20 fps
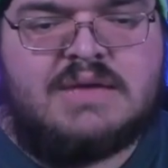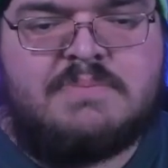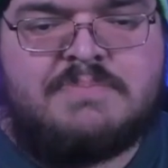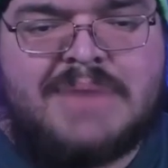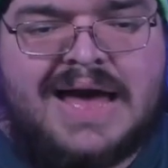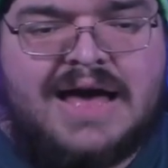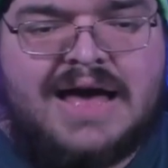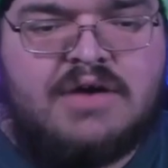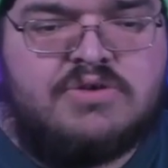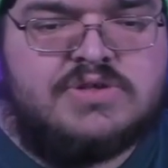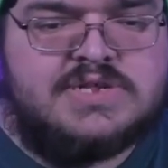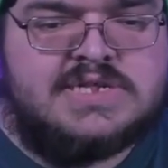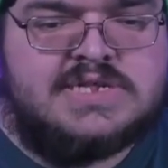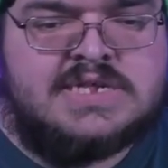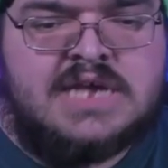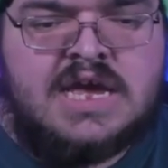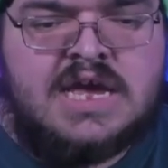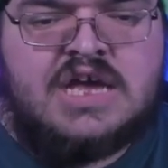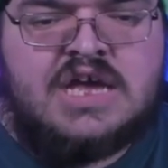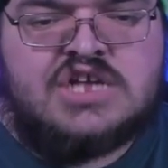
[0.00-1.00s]
Pals
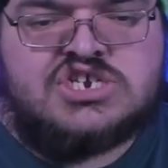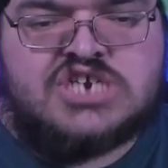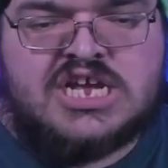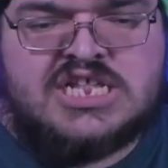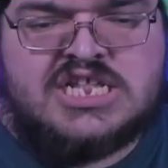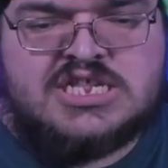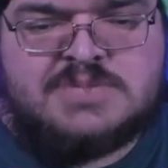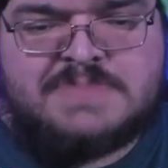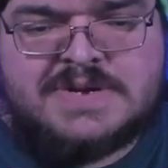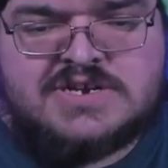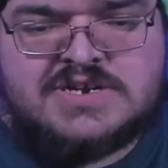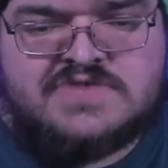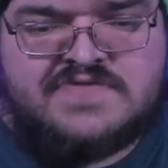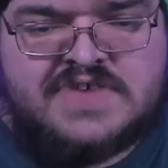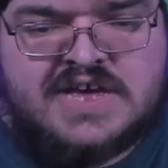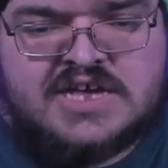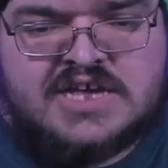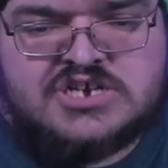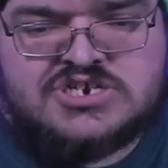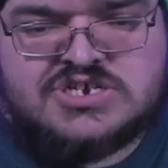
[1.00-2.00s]
change
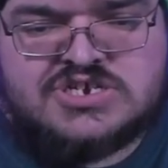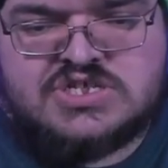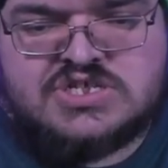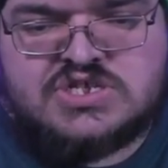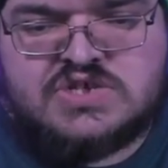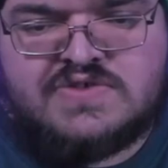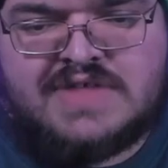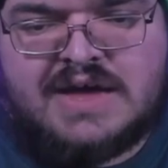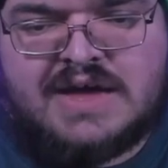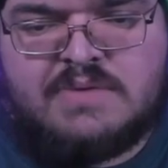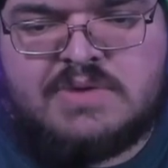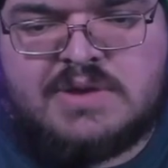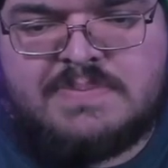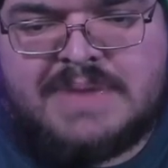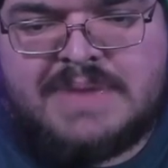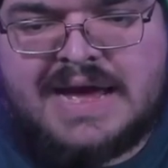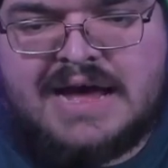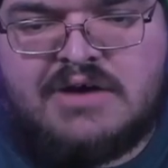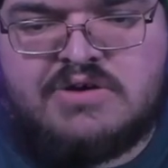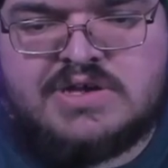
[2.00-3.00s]
specifications so that when a
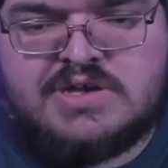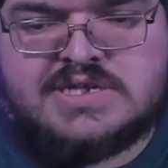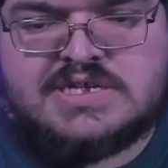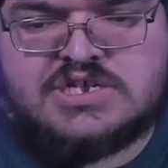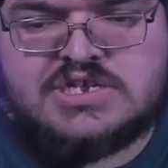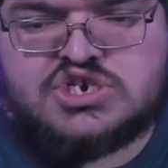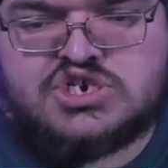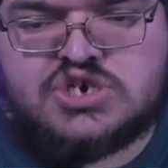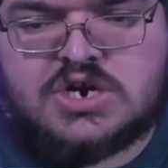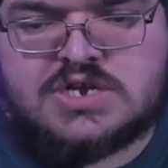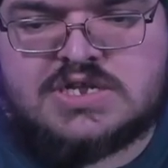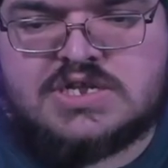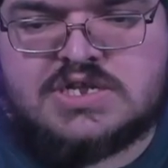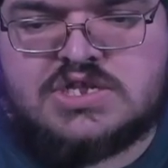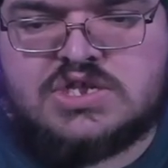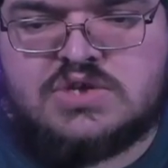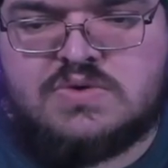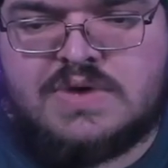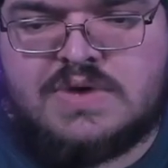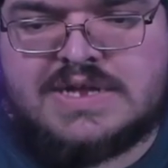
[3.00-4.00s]
pal is instructed
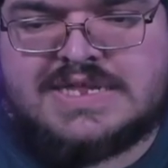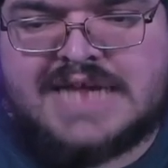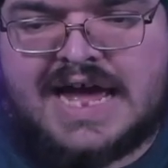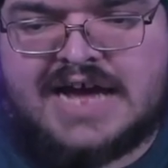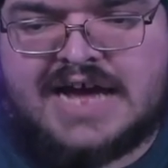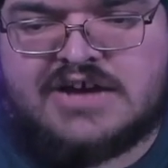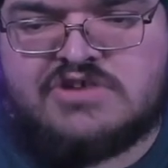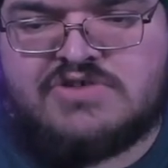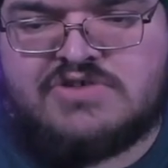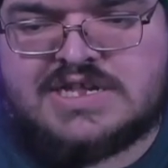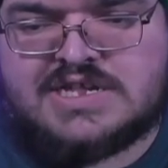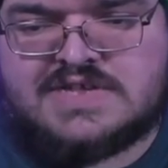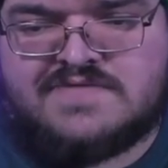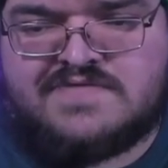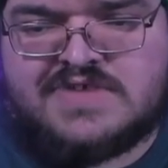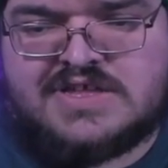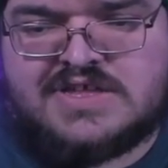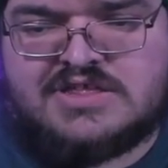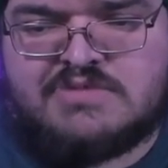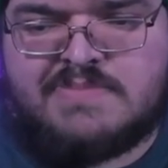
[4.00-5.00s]
to attack
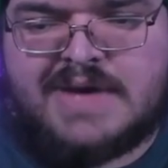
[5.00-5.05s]
aggressively, the